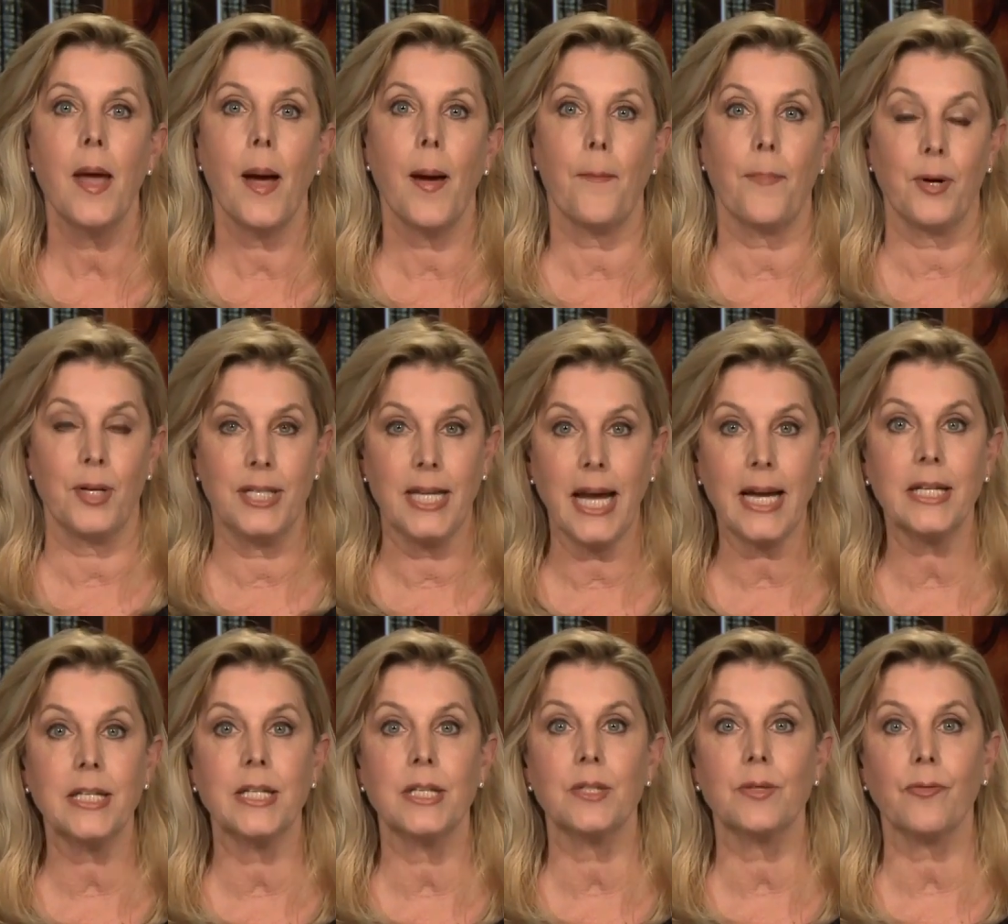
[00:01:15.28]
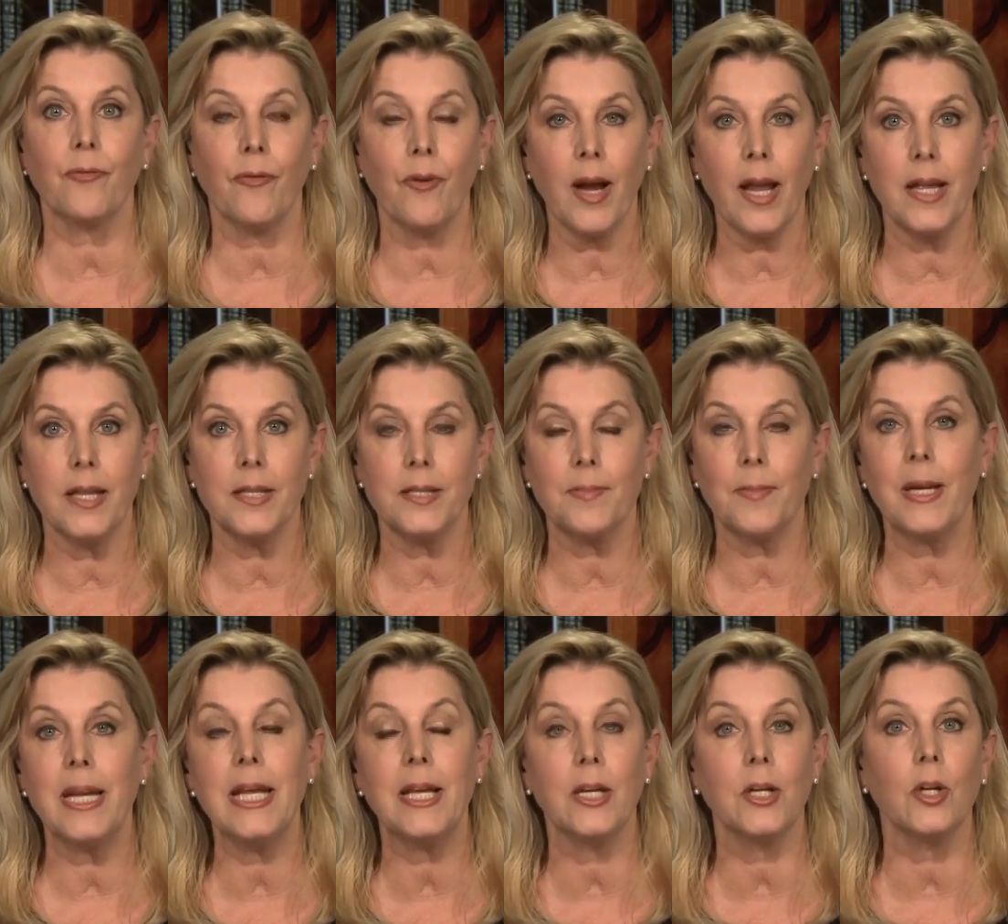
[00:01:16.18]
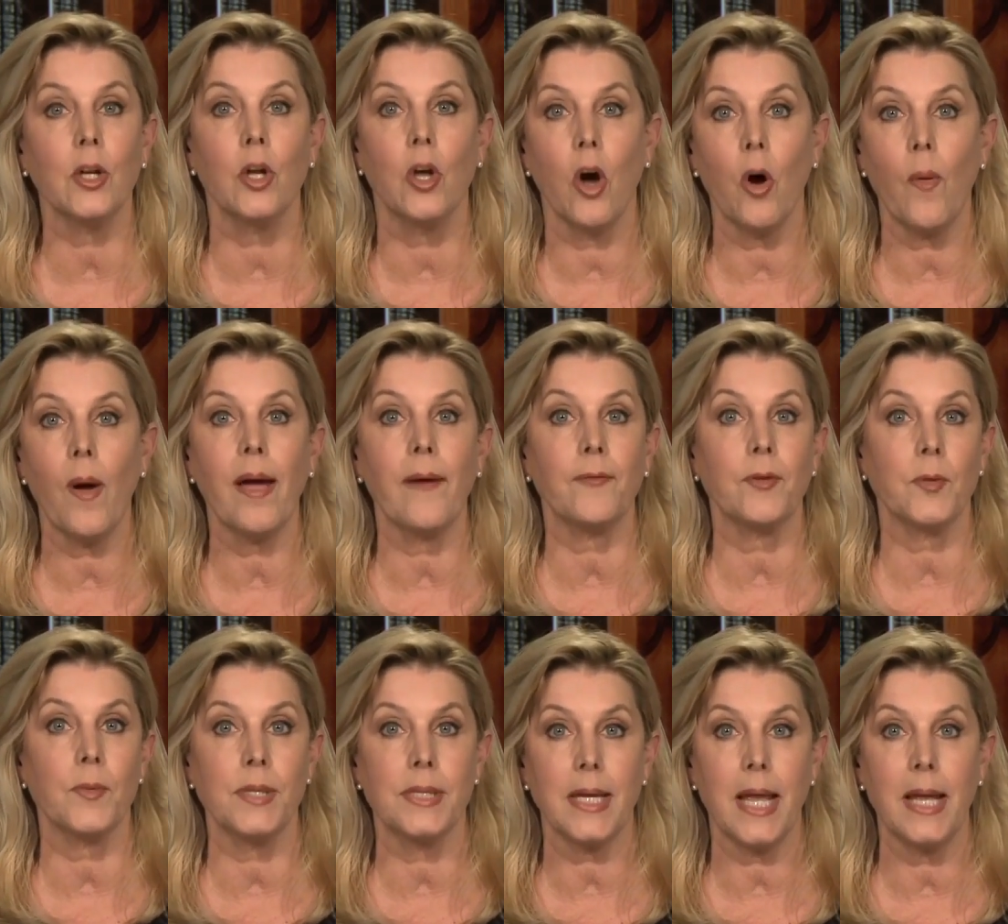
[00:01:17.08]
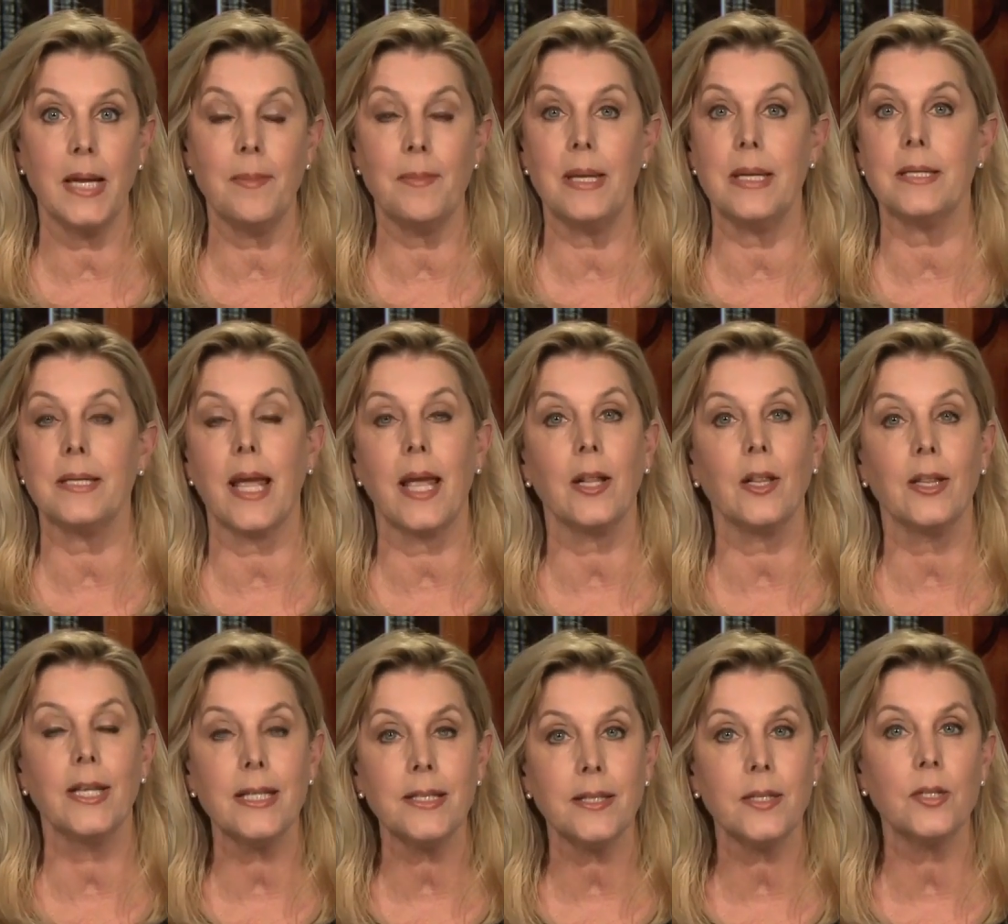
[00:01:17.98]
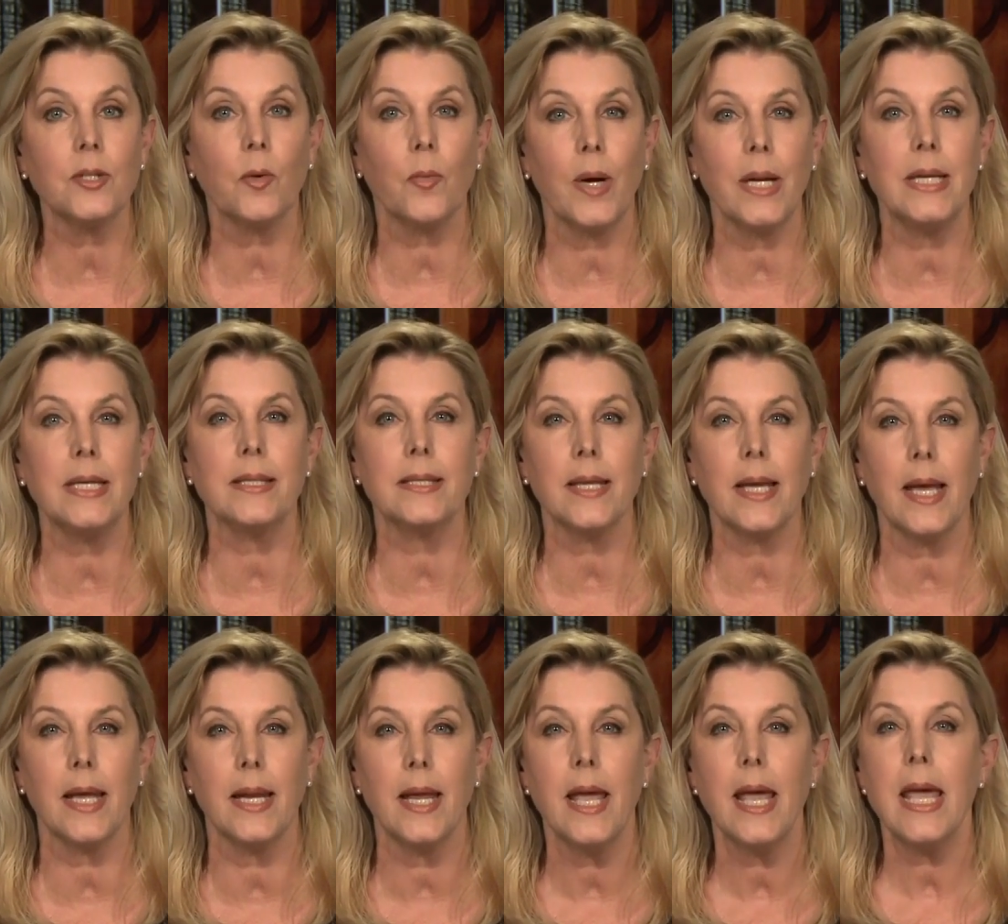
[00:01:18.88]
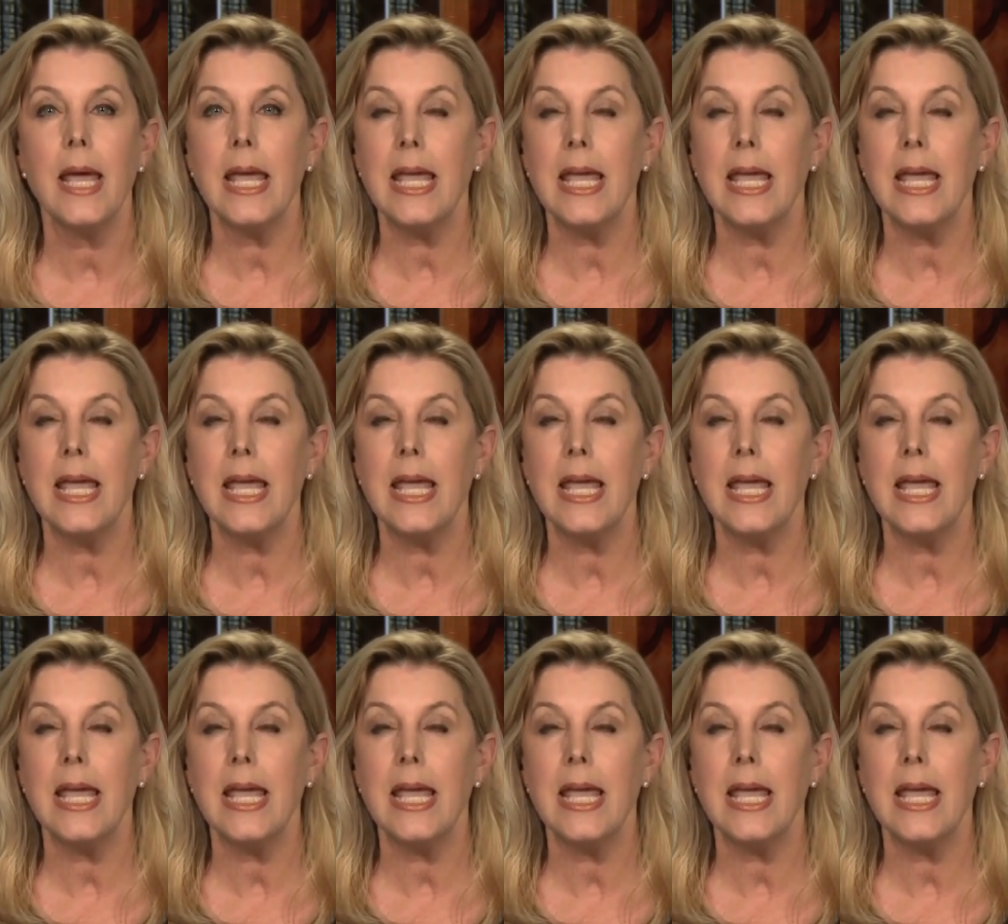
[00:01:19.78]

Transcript: protect his friends, but he can go after his enemies. And listen to what he said.